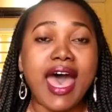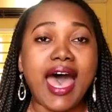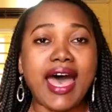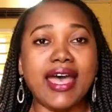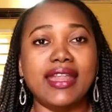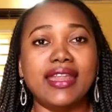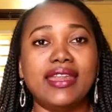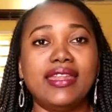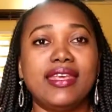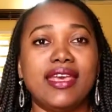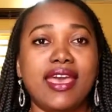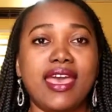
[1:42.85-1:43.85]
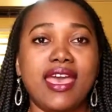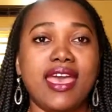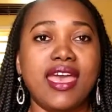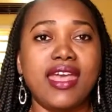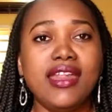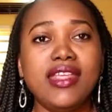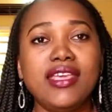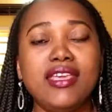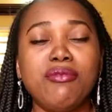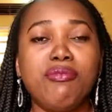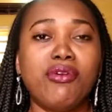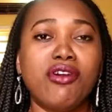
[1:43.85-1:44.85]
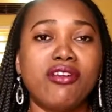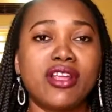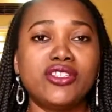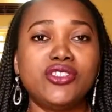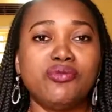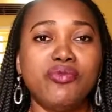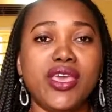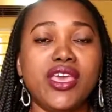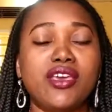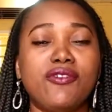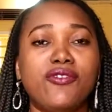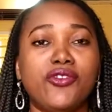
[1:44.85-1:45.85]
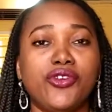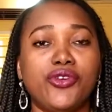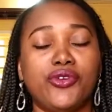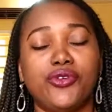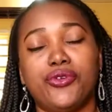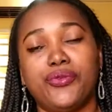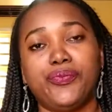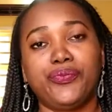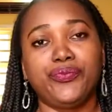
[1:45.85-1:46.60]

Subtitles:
And any progress you make for your